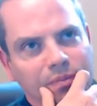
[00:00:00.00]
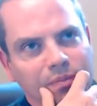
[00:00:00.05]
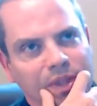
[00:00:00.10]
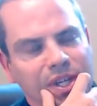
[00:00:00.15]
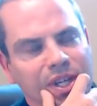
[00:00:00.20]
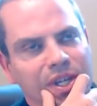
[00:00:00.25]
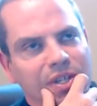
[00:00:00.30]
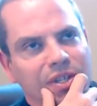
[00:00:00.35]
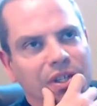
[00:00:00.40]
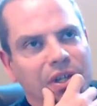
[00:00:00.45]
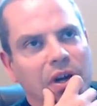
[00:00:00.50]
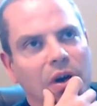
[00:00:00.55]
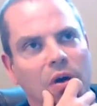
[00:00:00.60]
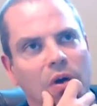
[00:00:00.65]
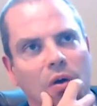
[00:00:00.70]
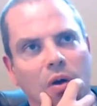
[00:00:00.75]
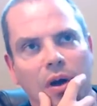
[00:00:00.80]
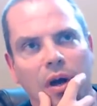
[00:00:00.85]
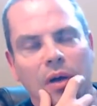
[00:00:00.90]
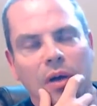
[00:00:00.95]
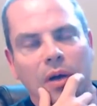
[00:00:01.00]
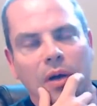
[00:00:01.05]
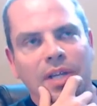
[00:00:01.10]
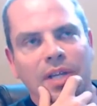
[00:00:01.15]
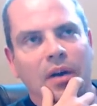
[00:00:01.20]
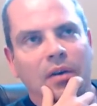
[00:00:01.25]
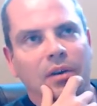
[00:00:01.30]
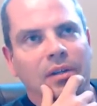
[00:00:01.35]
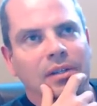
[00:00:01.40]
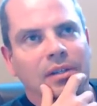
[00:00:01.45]
years ago uh,
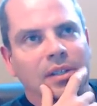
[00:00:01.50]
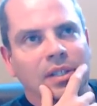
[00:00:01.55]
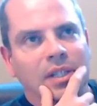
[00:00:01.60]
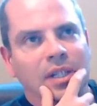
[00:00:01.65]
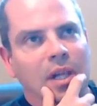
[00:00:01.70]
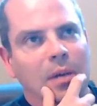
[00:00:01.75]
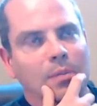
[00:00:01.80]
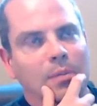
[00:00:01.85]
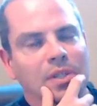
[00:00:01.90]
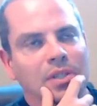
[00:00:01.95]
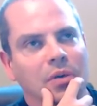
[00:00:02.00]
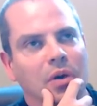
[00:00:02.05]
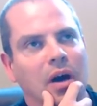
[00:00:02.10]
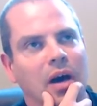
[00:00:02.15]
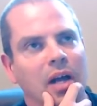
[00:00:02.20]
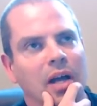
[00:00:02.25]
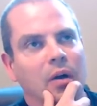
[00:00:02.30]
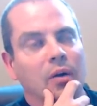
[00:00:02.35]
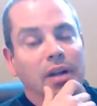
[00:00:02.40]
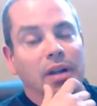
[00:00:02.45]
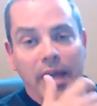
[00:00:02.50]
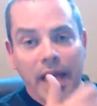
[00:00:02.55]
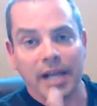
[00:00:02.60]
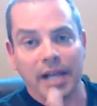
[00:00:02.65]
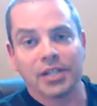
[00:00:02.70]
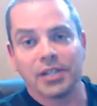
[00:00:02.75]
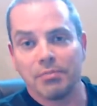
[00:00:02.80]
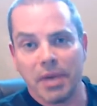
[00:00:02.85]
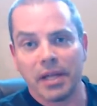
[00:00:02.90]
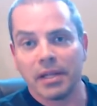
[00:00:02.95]
down in Columbus, Ohio, and I
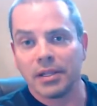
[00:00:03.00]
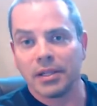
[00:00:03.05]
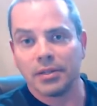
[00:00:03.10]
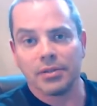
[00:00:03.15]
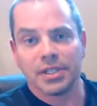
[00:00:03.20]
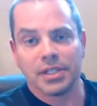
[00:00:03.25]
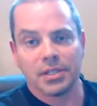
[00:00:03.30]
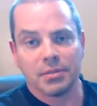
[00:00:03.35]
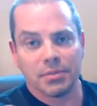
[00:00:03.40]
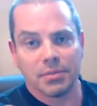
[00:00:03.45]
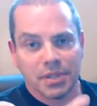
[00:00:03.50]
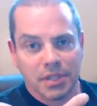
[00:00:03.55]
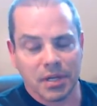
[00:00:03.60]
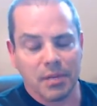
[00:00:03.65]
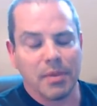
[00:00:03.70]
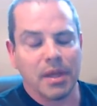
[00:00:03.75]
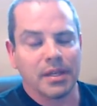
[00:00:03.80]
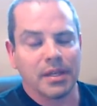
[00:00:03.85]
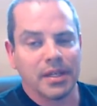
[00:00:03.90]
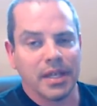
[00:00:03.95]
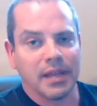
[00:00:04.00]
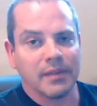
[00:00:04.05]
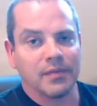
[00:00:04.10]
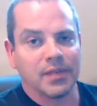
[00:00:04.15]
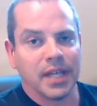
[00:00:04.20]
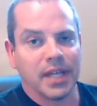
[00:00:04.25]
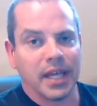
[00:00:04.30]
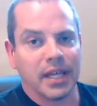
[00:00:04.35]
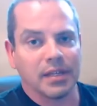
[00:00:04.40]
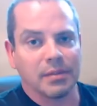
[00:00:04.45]
actually met Louie Simmons and I met Dave
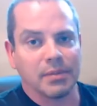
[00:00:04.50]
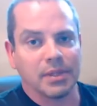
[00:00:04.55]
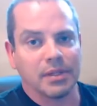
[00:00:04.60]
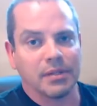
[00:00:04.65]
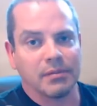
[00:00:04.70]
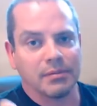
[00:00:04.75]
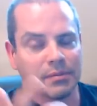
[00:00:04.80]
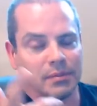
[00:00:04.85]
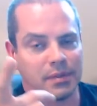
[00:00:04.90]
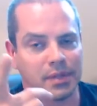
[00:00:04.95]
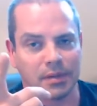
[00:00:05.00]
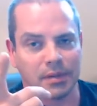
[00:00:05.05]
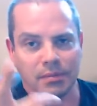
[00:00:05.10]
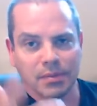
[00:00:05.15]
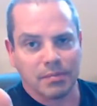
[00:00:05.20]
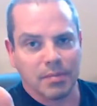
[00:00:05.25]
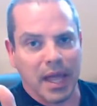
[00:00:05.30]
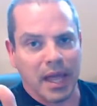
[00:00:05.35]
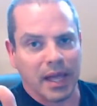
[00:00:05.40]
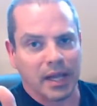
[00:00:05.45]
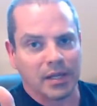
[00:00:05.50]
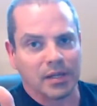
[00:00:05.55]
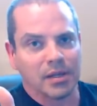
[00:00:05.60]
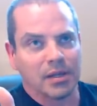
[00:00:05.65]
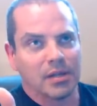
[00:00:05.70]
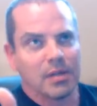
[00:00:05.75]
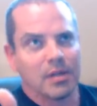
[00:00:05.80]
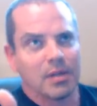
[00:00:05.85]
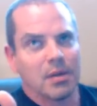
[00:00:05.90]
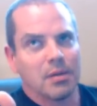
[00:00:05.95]
Tate. I mean, that was back
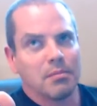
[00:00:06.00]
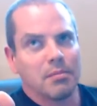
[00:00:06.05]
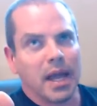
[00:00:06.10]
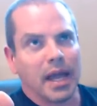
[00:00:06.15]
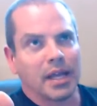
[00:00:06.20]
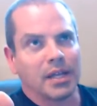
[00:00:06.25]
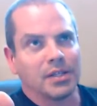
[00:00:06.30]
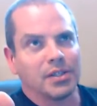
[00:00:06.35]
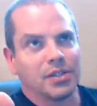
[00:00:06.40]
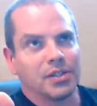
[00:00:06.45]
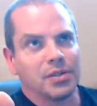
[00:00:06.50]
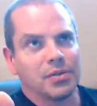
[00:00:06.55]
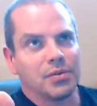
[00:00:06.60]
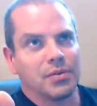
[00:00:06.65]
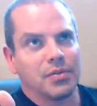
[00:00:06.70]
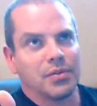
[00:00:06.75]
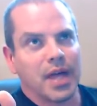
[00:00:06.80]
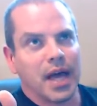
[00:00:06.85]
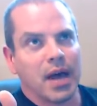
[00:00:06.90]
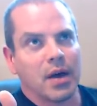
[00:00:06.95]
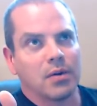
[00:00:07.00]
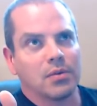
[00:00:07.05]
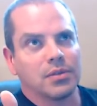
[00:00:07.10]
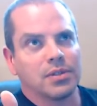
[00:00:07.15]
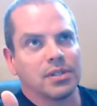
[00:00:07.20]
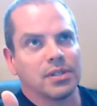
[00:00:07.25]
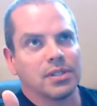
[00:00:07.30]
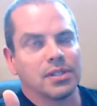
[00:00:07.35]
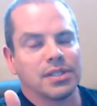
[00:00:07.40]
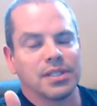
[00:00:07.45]
back in
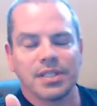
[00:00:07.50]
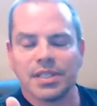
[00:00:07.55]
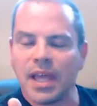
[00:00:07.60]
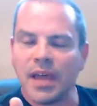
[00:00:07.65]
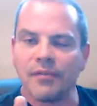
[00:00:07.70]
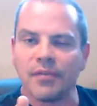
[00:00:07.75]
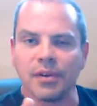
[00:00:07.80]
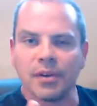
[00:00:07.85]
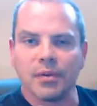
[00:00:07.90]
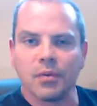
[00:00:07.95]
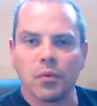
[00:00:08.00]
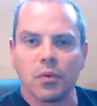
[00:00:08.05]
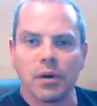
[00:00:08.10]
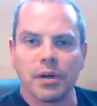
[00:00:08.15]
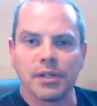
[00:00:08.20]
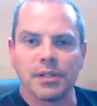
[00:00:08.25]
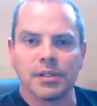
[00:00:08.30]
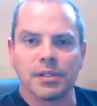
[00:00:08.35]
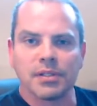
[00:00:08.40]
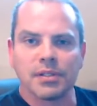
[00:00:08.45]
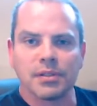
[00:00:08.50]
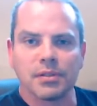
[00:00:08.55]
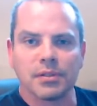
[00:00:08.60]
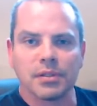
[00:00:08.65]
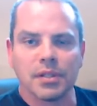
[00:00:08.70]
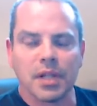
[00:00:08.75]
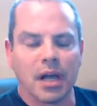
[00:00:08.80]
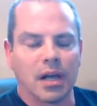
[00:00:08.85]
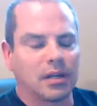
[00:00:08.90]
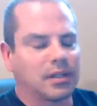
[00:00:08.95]
2007. It was so it's
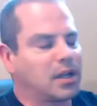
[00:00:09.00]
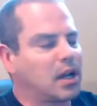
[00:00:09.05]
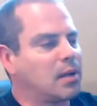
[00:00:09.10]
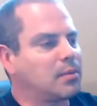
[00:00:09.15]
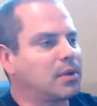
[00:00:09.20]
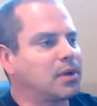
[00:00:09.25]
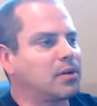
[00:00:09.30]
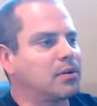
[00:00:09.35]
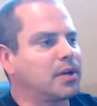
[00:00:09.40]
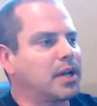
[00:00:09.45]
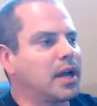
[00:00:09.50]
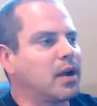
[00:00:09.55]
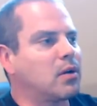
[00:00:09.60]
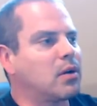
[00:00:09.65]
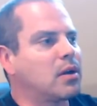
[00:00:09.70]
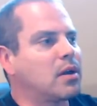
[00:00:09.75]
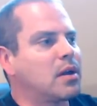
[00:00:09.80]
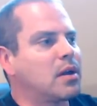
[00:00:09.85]
a long time ago now.